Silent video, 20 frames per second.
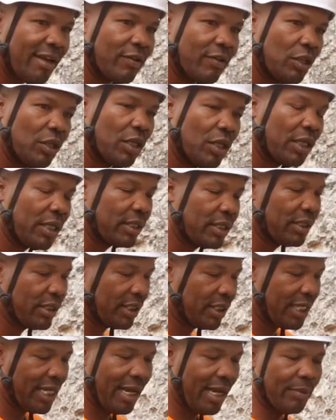have a look and
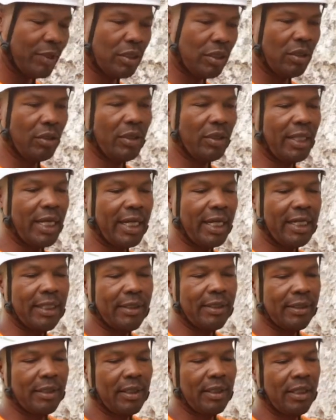see how much longer that
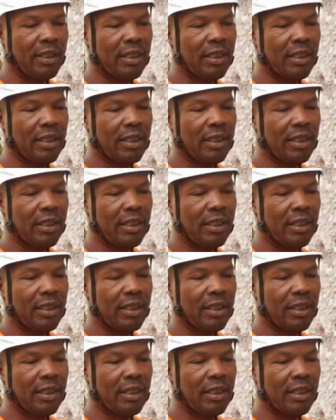is.